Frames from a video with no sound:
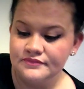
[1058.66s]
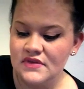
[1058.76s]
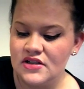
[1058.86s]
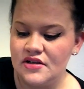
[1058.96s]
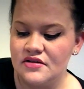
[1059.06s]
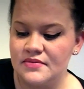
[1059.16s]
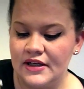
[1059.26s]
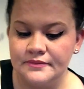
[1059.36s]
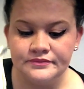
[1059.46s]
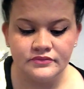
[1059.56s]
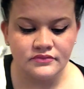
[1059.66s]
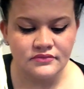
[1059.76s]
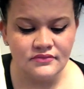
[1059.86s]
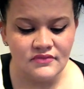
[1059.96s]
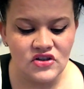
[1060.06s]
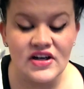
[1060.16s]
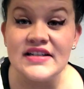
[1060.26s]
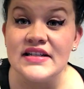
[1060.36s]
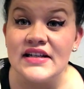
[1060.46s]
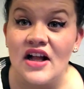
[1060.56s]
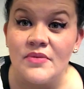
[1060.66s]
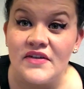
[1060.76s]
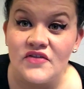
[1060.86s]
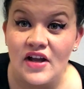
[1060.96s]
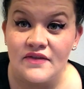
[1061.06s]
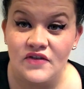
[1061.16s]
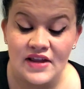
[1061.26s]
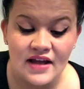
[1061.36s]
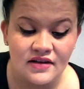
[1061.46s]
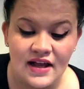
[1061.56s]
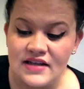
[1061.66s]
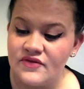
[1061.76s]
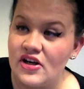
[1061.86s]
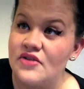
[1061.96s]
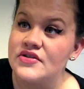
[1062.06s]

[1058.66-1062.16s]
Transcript: Excuse me. You guys didn't yell at me for that in the last video,